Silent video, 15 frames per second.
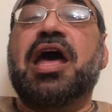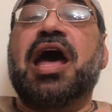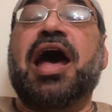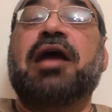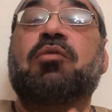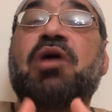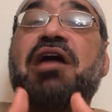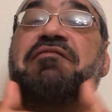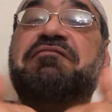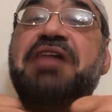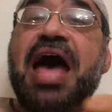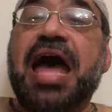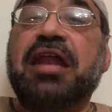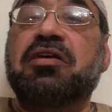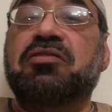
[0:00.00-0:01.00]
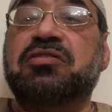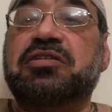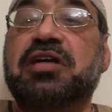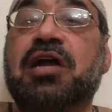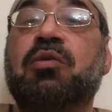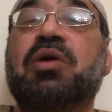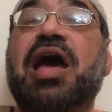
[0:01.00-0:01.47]
and we have values,
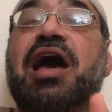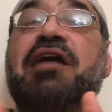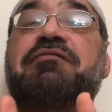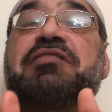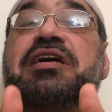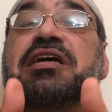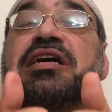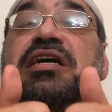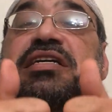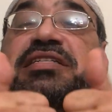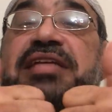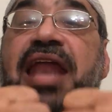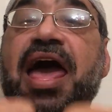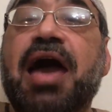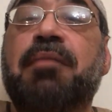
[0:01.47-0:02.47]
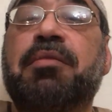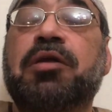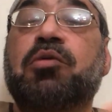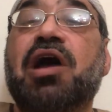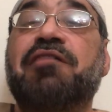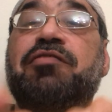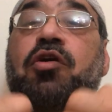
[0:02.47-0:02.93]
and we have Islam, and
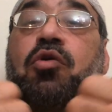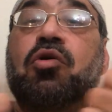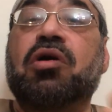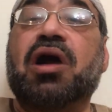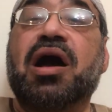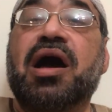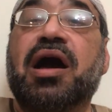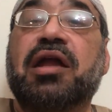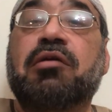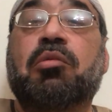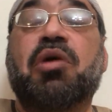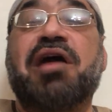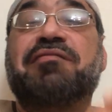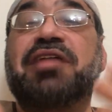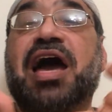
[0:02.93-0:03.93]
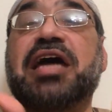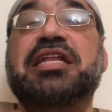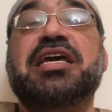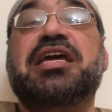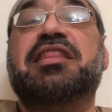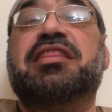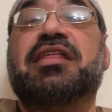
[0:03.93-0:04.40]
we have the Quran, we have the
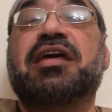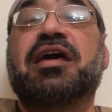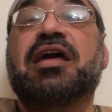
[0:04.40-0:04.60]
Hadith,